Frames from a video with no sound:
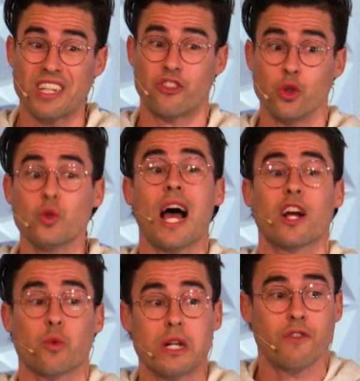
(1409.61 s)
says, do not
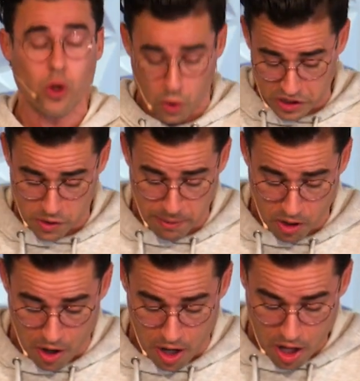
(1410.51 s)
grieve the Holy
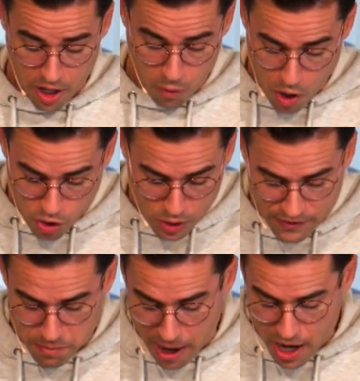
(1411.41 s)
Spirit. What
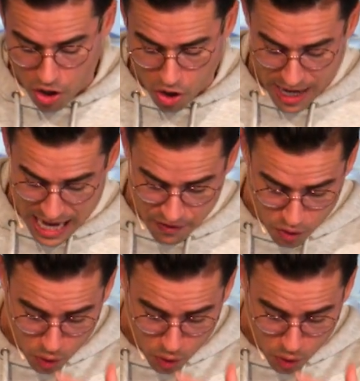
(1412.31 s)
grieves my heart and the